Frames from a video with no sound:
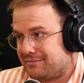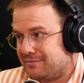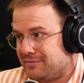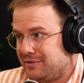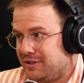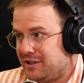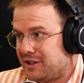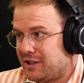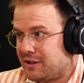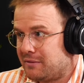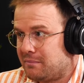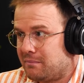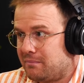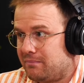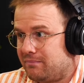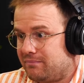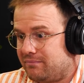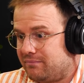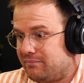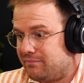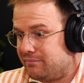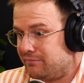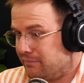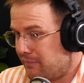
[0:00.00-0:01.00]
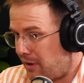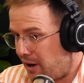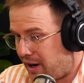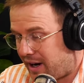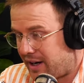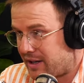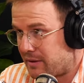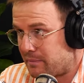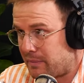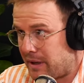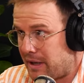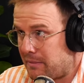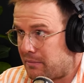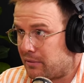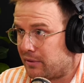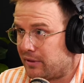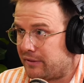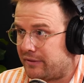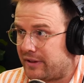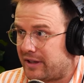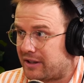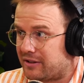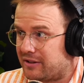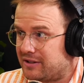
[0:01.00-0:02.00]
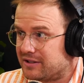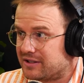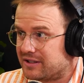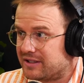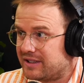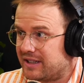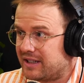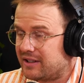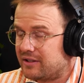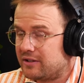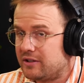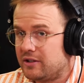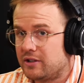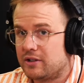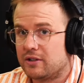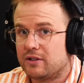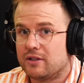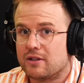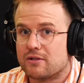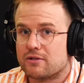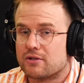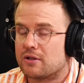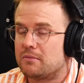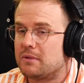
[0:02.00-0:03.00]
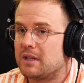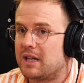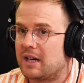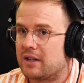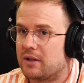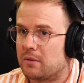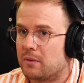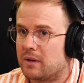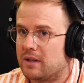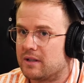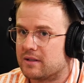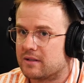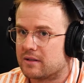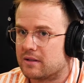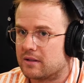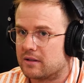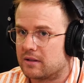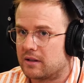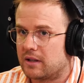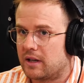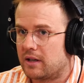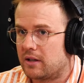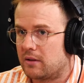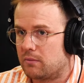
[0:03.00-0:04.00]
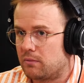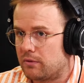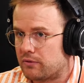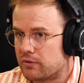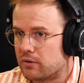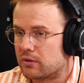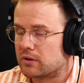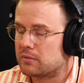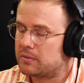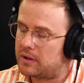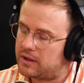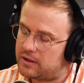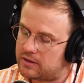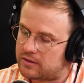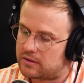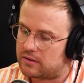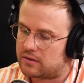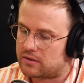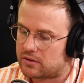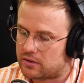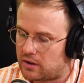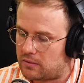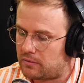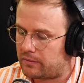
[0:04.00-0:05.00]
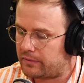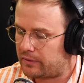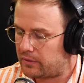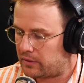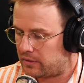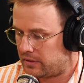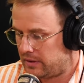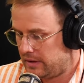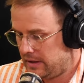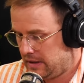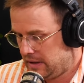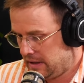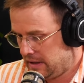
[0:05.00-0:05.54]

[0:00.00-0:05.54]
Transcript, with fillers: You could hire the people if they're closing down. You could. There are so many other ways to cut it, and we've talked about this on the show before.